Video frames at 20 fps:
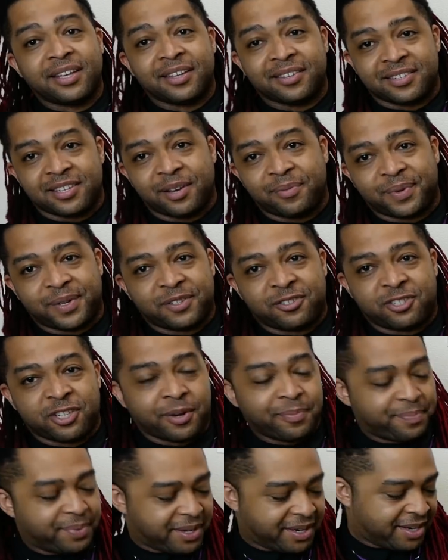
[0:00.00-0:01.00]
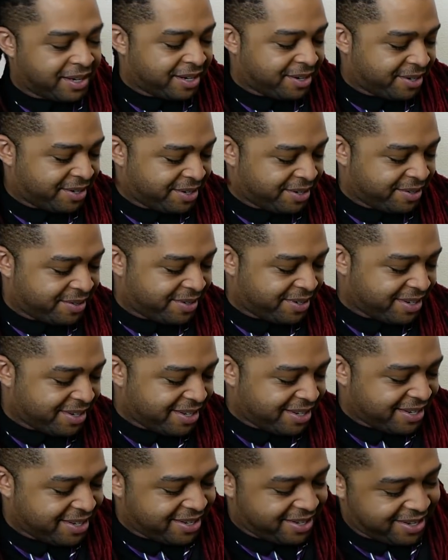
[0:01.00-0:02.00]
is able to jump in there, dude.
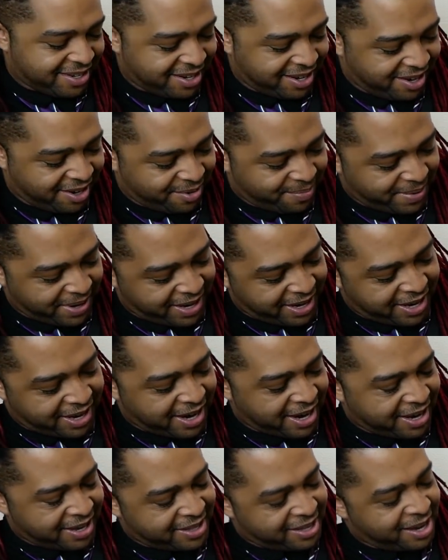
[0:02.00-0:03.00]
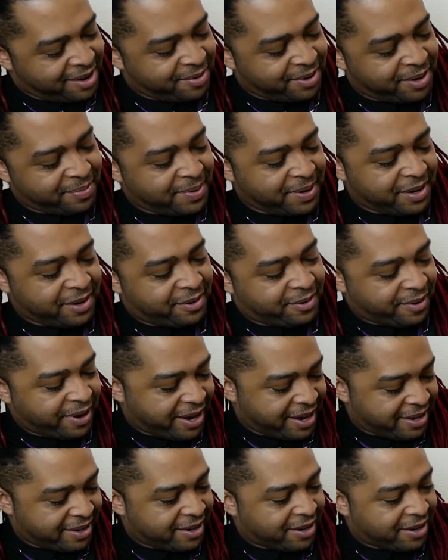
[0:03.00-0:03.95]
Oh my god, that would have been great.